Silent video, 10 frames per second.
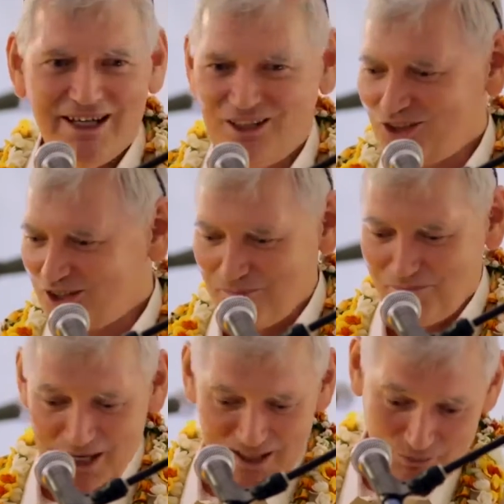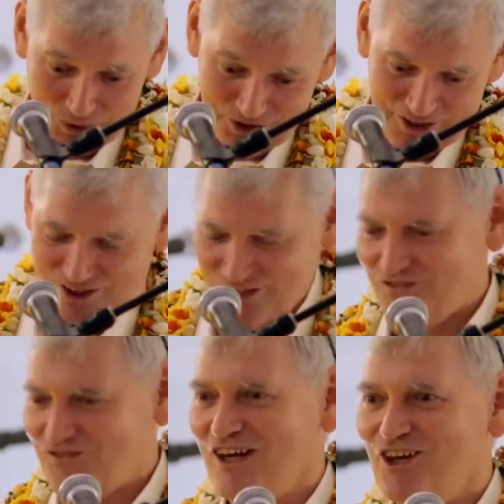And look at the bunny, whoosh, it
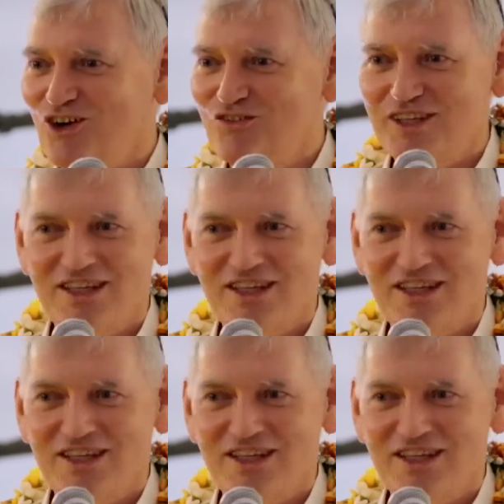just fell over.